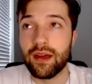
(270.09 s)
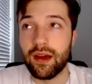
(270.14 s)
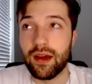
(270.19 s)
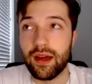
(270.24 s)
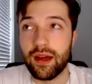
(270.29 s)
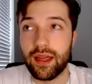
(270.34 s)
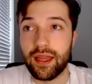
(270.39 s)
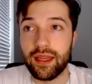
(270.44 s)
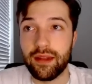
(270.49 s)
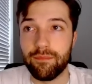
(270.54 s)

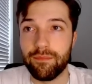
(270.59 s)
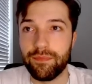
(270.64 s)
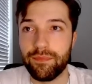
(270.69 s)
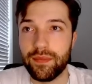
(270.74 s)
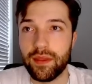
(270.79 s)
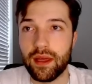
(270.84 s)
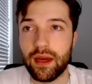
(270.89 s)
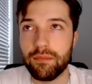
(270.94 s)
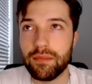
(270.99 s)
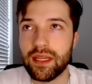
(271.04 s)
Uh, and
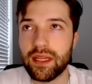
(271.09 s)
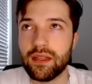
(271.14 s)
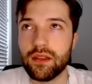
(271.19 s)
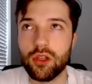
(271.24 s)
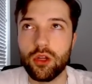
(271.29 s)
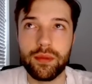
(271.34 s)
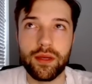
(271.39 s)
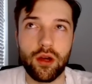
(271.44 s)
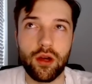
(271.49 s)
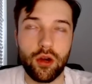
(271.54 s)
I'm being a
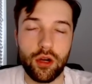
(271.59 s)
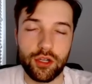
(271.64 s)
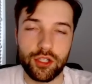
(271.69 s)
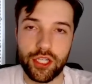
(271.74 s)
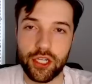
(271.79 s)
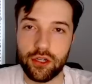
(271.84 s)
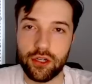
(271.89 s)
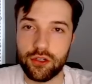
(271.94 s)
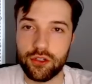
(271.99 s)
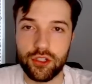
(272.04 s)
little bit
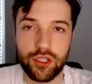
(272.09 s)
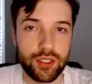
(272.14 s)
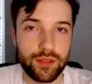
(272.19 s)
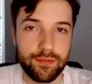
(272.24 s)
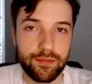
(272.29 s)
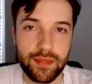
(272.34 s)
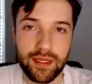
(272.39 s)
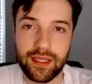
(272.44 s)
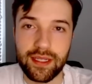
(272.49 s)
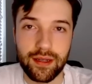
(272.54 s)
harsh here
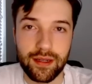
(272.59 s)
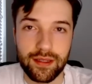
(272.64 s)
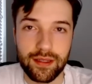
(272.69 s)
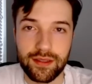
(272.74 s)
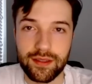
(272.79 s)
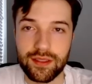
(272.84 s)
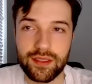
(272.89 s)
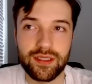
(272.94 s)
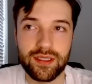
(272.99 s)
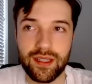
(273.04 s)
just
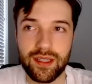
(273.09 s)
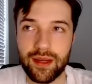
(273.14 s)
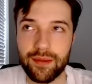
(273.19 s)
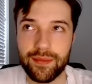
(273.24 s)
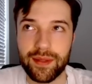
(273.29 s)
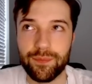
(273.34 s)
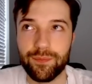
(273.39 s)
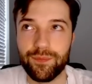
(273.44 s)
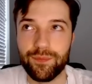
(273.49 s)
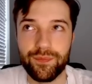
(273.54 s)
because, I
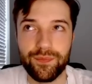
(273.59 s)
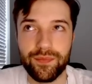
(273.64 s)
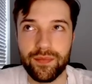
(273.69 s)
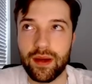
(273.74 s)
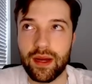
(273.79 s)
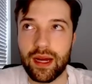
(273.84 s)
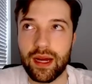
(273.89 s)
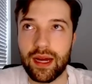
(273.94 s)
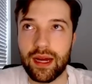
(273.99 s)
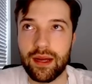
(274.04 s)
mean,
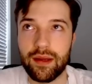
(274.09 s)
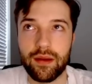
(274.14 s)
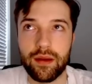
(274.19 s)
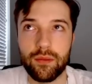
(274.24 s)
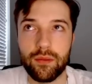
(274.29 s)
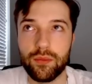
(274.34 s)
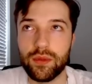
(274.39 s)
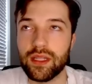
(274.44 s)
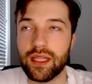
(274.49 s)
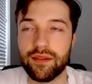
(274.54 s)
I, I
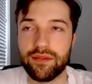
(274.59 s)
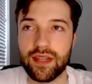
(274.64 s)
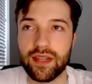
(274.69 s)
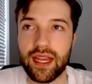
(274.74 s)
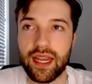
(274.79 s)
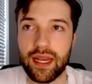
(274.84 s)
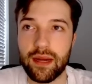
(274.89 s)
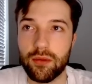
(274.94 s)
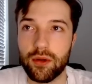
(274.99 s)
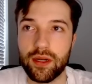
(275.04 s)
really have to
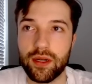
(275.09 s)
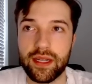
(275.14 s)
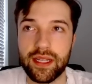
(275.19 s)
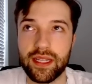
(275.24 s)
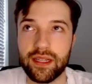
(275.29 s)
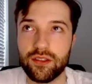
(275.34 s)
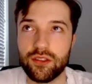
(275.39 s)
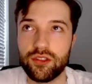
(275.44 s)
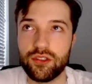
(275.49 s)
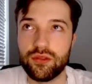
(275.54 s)
hammer it
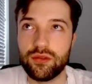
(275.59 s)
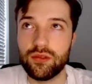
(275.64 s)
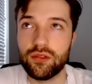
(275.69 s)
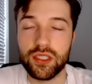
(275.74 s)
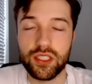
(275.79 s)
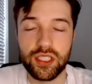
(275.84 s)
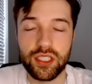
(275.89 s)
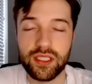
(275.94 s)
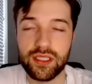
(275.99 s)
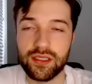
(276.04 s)
in.
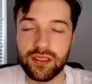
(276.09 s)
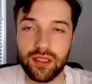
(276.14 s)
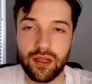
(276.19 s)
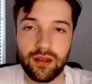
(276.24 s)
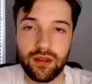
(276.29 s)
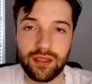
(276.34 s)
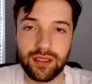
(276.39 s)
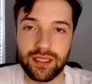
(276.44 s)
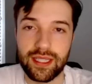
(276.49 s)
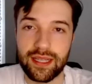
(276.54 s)
Christian
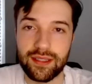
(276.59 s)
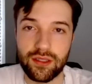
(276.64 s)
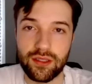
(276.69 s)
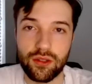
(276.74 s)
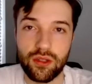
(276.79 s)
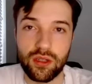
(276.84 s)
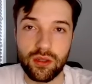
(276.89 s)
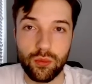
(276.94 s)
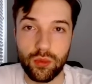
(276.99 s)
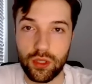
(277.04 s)
Gonzalez has a
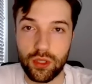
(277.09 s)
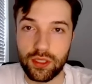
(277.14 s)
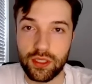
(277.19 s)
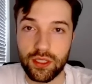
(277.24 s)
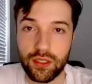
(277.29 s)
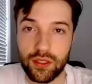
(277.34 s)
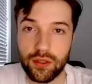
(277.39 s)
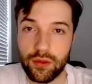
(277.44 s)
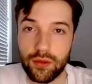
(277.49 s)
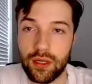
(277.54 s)
lot of work
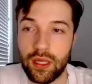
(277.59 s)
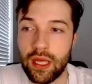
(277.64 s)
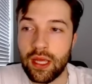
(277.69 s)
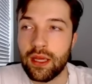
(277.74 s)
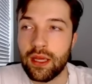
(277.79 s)
to do.